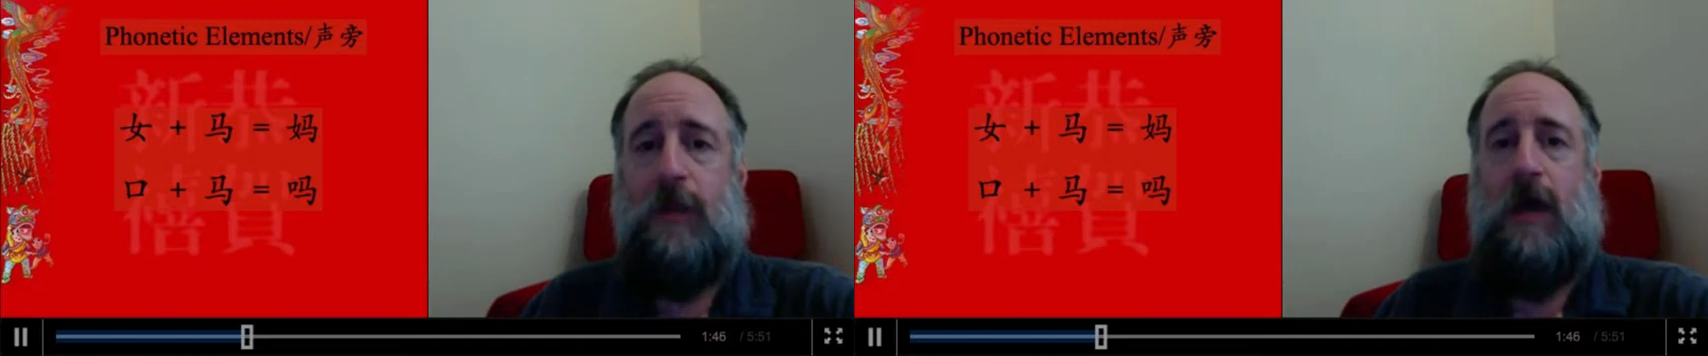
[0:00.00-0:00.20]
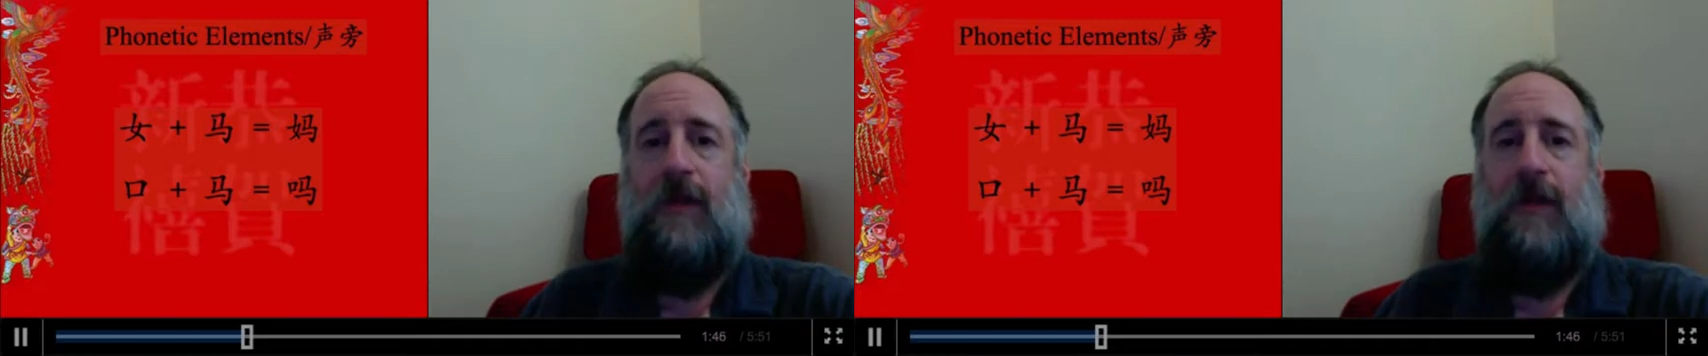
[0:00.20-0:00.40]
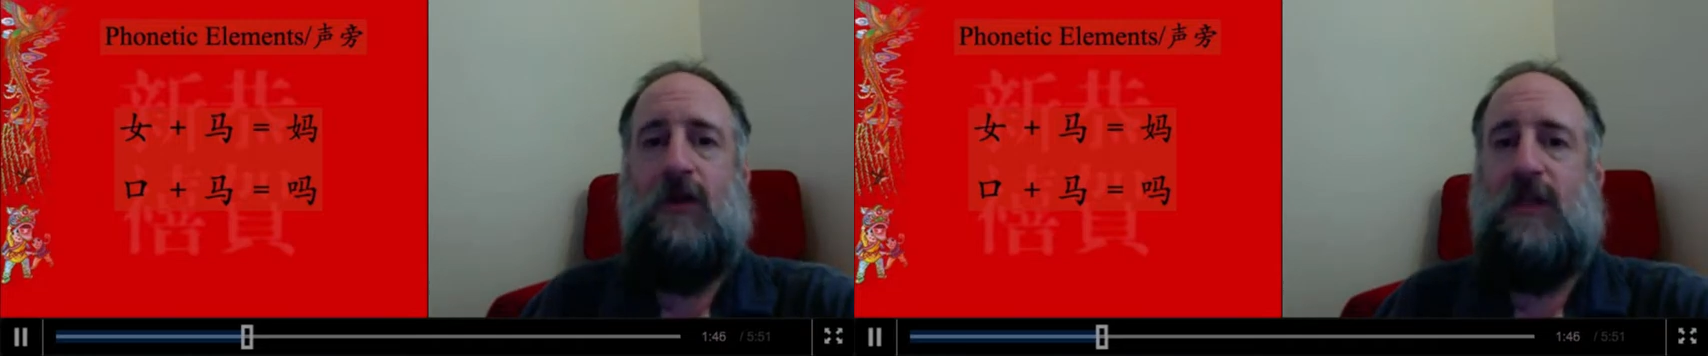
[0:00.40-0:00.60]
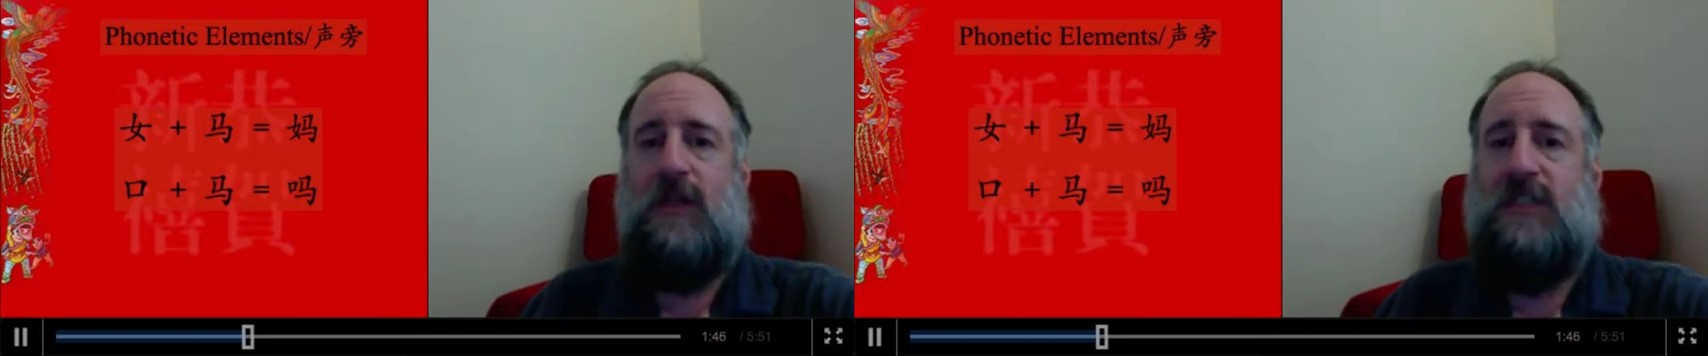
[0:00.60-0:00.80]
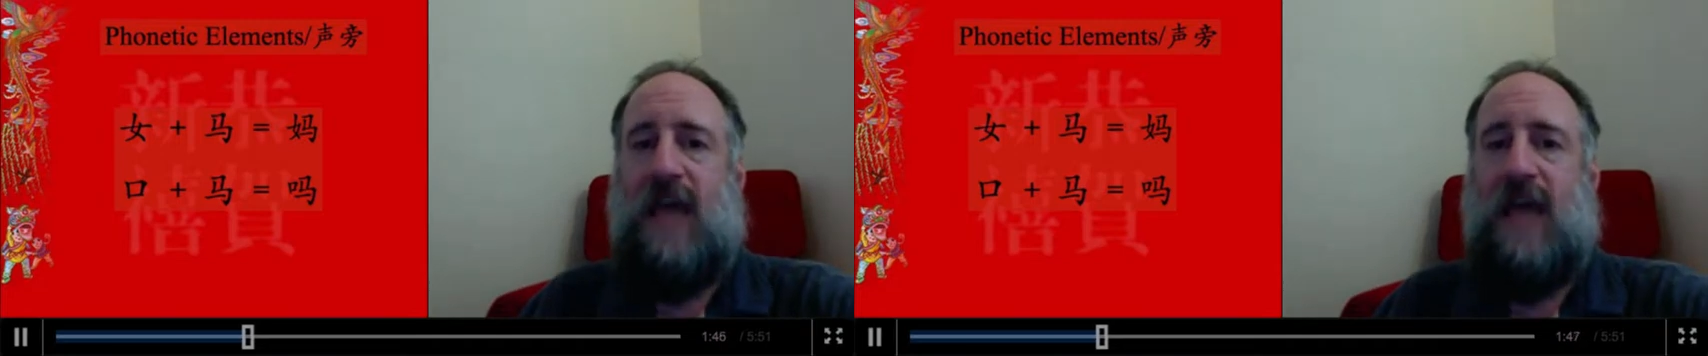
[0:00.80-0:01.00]
and they took the
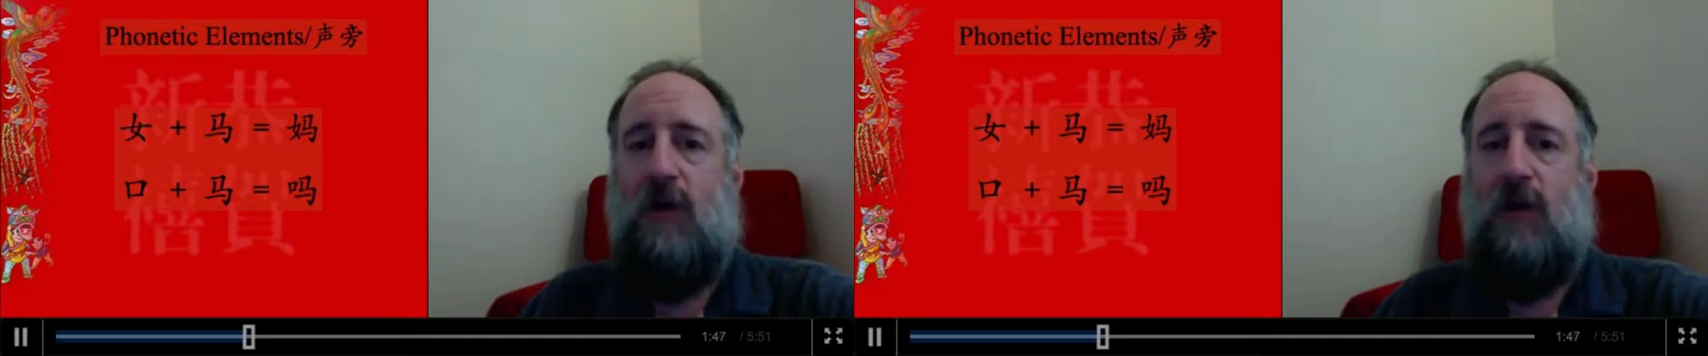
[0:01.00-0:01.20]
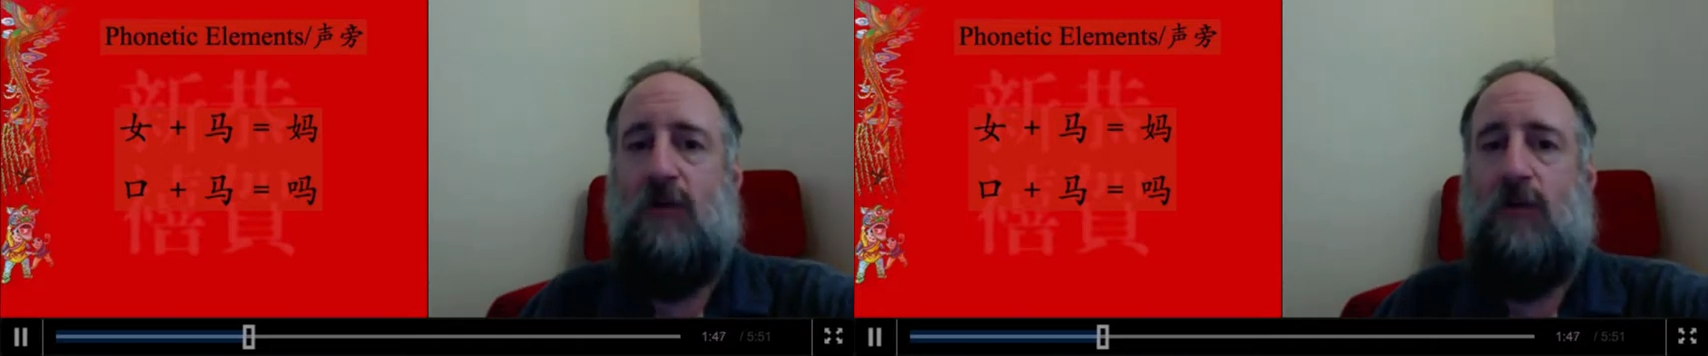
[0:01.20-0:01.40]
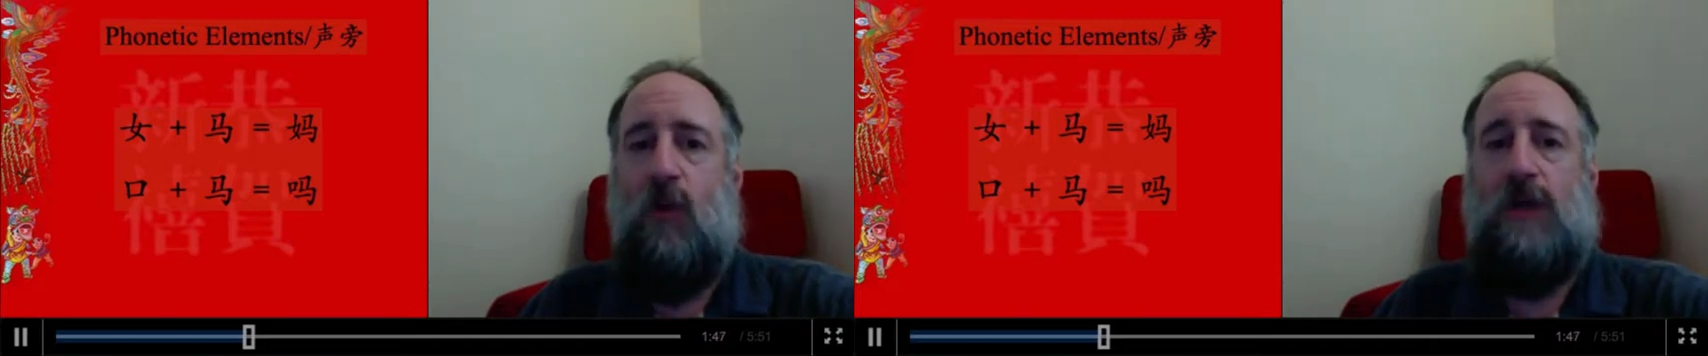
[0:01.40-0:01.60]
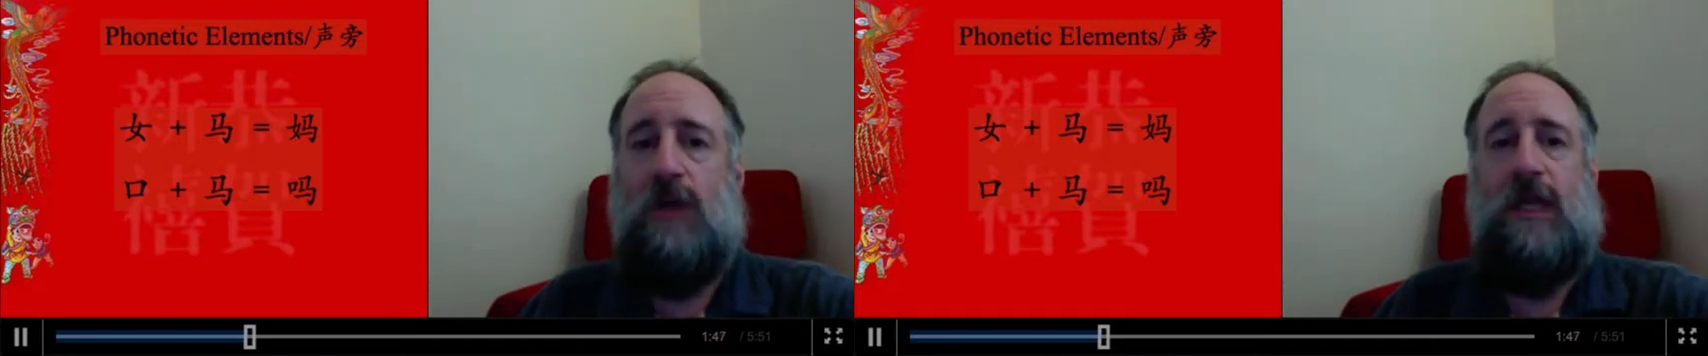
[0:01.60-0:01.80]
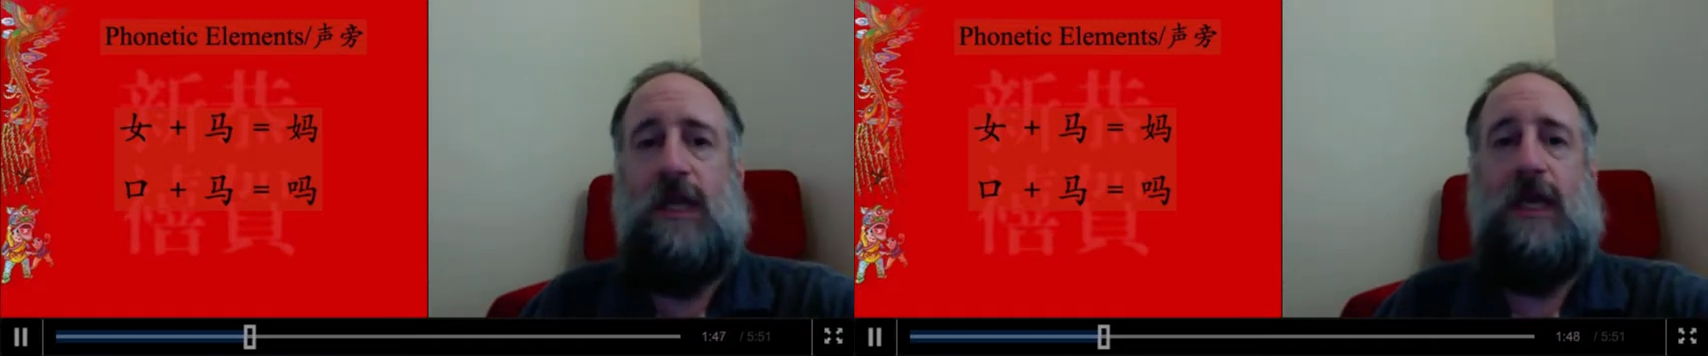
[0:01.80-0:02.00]
sound from
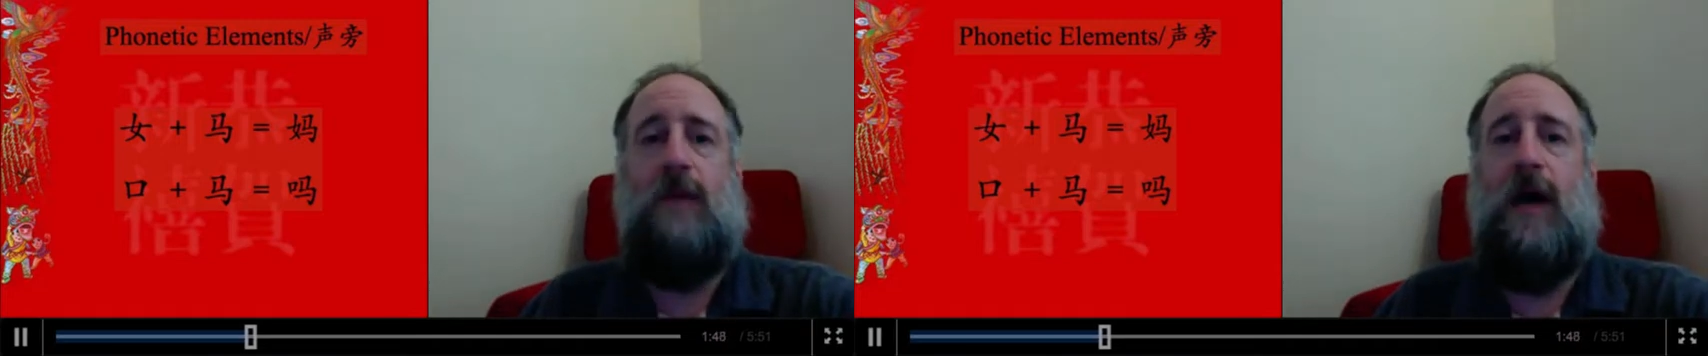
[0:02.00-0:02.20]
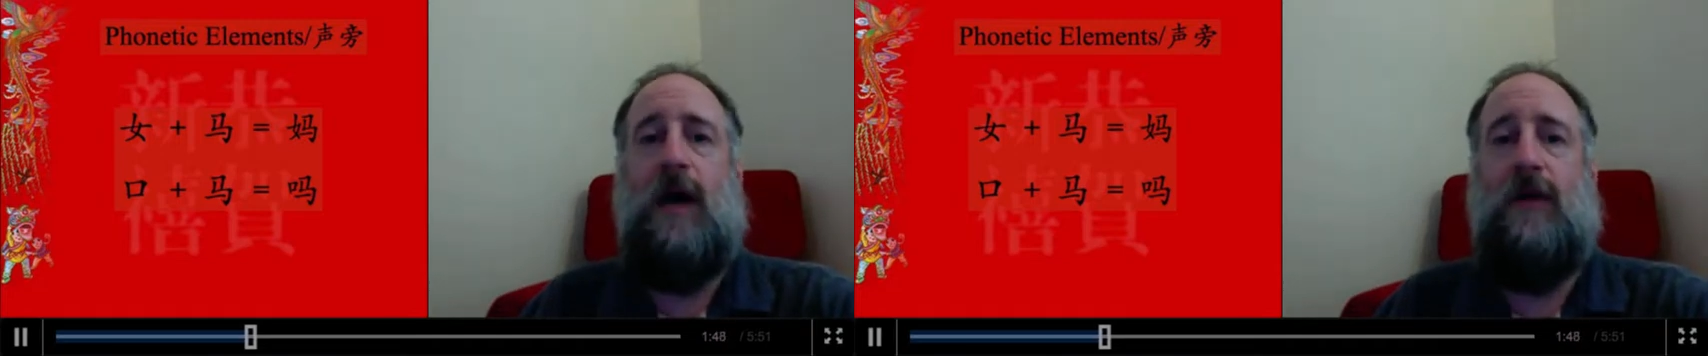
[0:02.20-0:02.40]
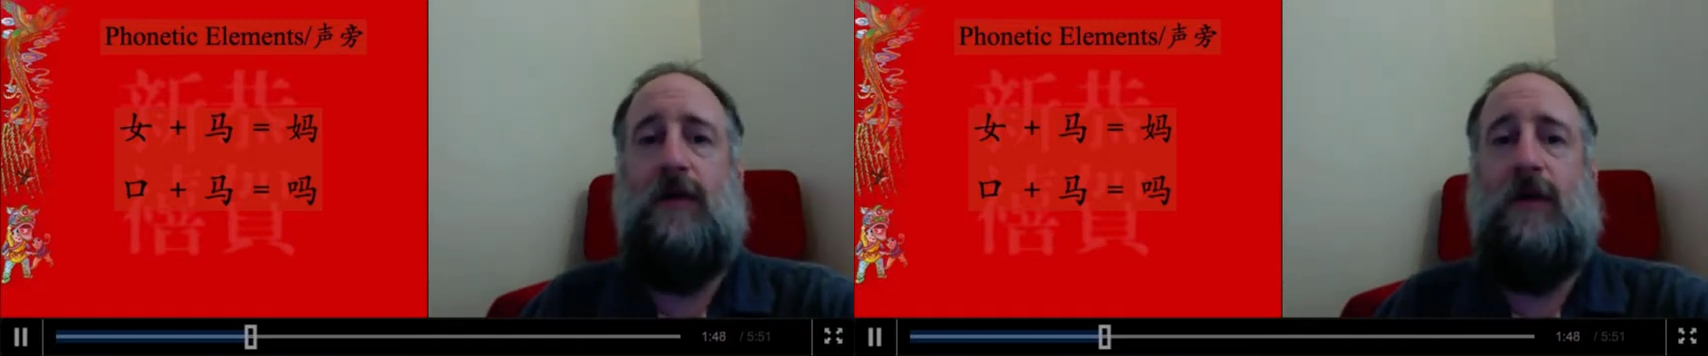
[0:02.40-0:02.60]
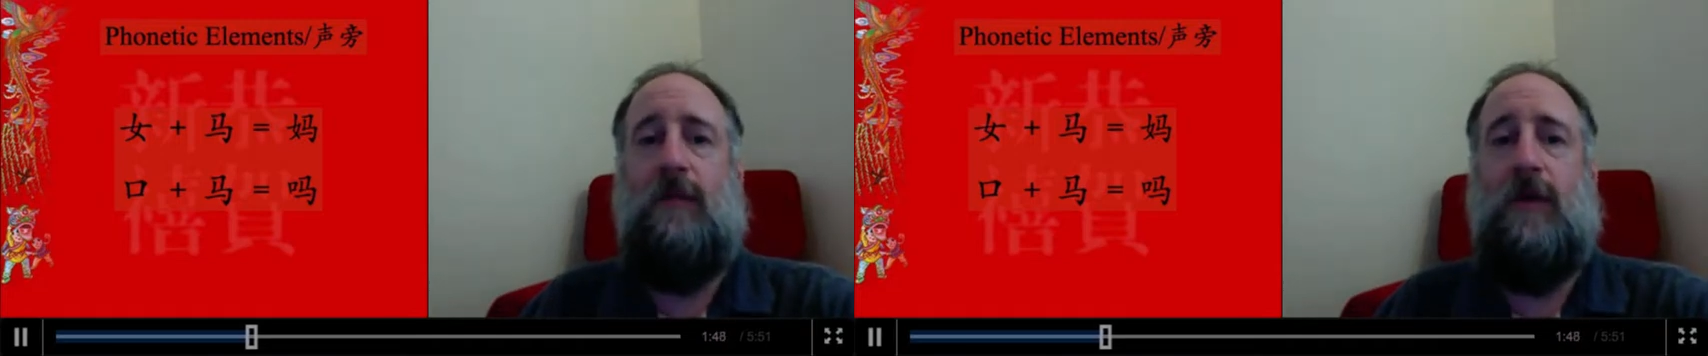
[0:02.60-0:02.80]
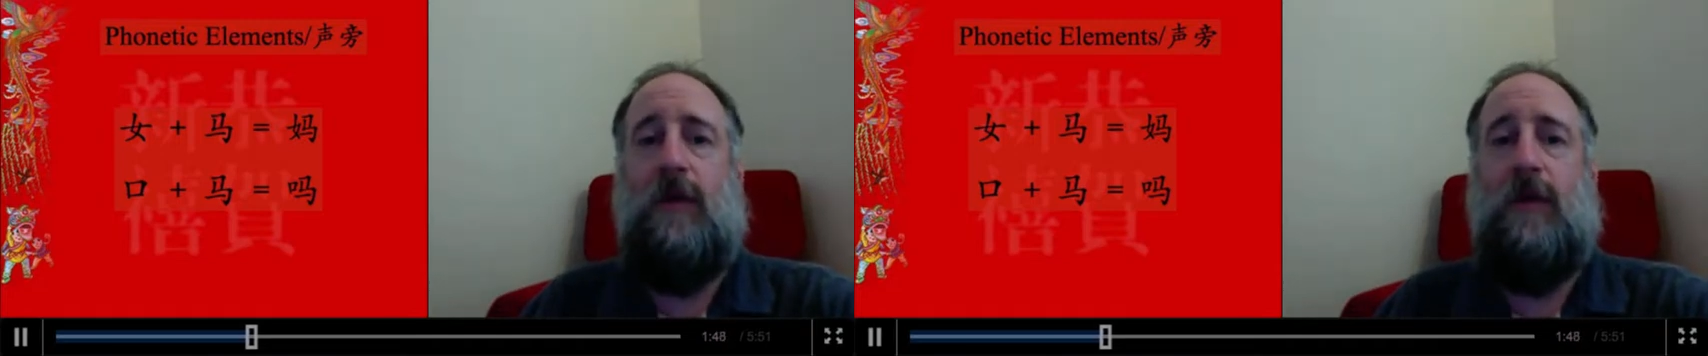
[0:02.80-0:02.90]
horse and they combined them.